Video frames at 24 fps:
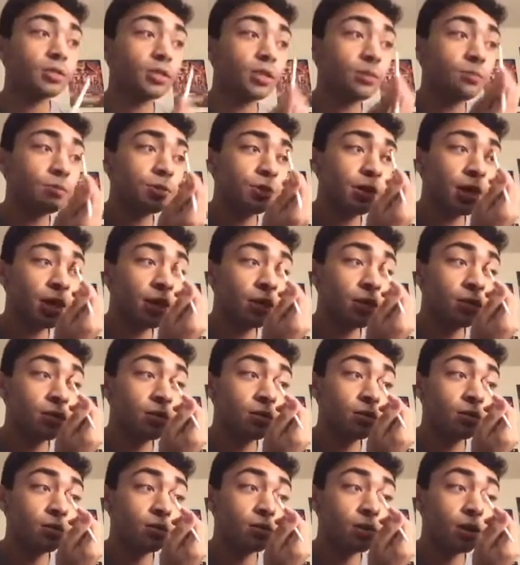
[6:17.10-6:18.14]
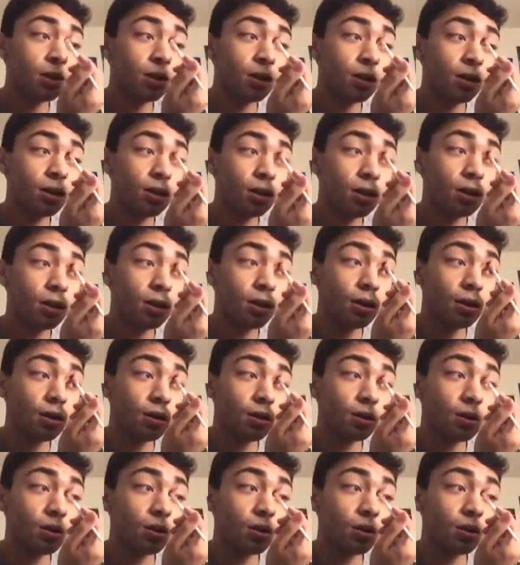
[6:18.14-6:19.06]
Sun shadows are